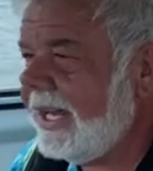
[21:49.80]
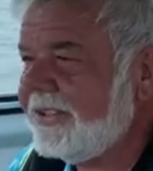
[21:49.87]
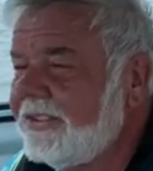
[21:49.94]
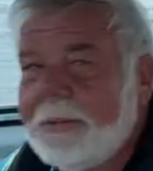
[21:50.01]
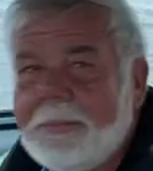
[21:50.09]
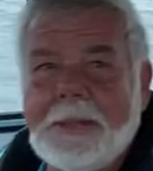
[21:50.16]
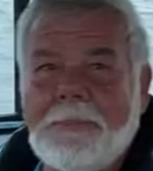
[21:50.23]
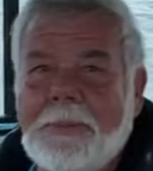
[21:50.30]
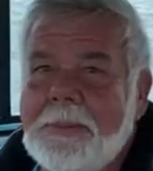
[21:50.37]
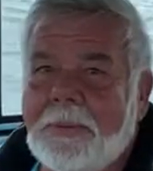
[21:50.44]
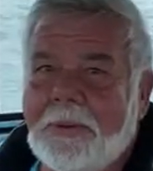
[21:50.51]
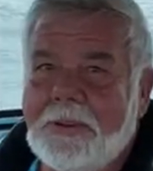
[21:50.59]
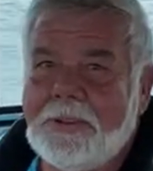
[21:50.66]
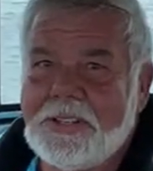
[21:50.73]
so many
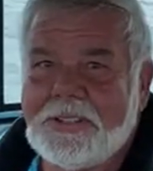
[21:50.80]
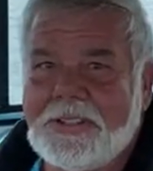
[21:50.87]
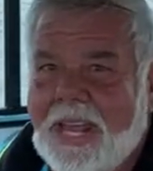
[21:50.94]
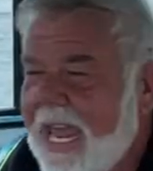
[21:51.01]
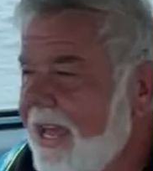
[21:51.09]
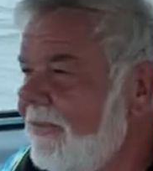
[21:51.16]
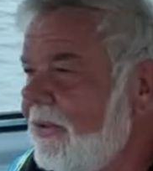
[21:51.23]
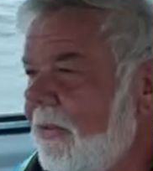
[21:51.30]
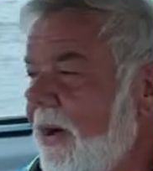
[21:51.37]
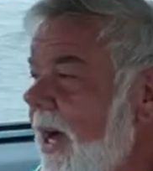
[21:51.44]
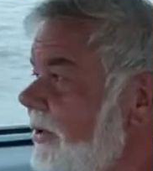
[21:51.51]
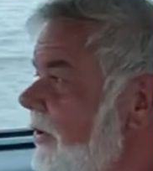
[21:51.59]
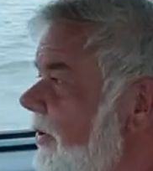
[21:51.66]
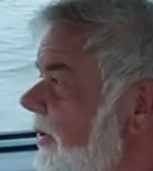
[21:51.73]
people who are just avid
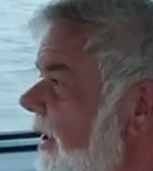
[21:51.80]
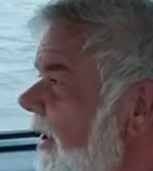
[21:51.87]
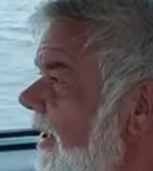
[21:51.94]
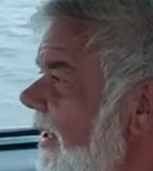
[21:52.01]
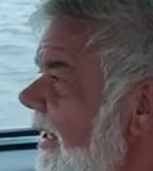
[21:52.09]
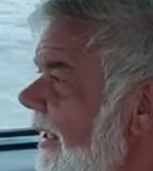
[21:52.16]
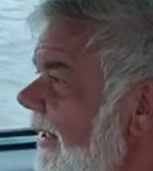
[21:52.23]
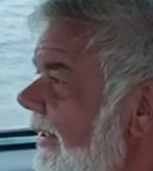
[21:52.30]
watchers, and